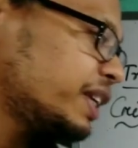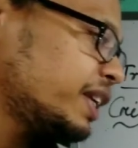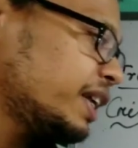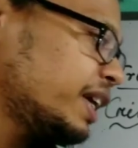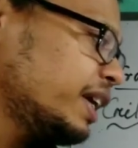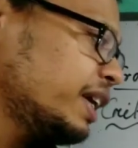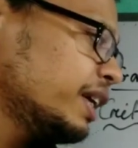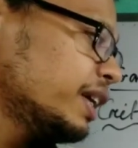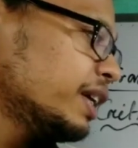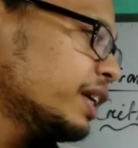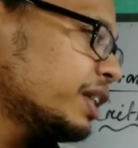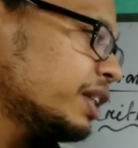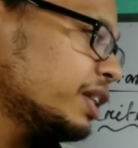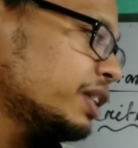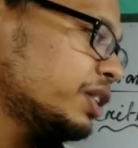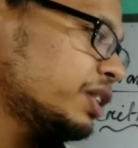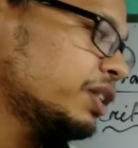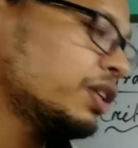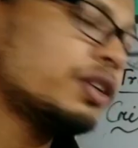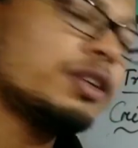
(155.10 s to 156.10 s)
ray, this
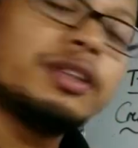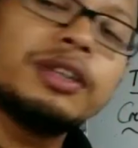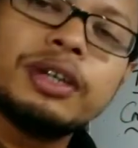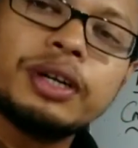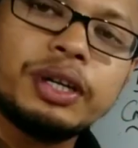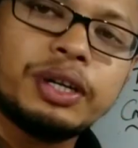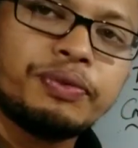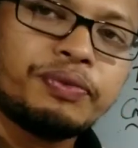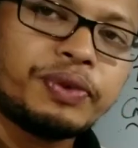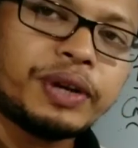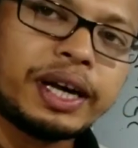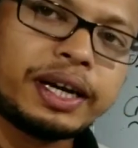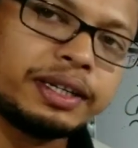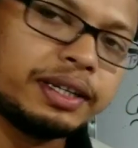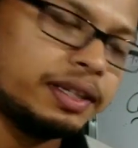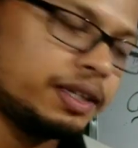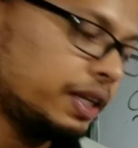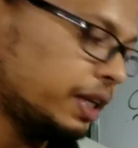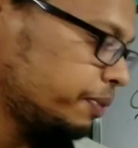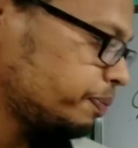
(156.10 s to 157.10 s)
is the
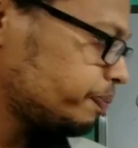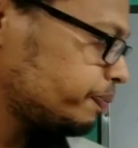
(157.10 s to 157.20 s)
refracted ray.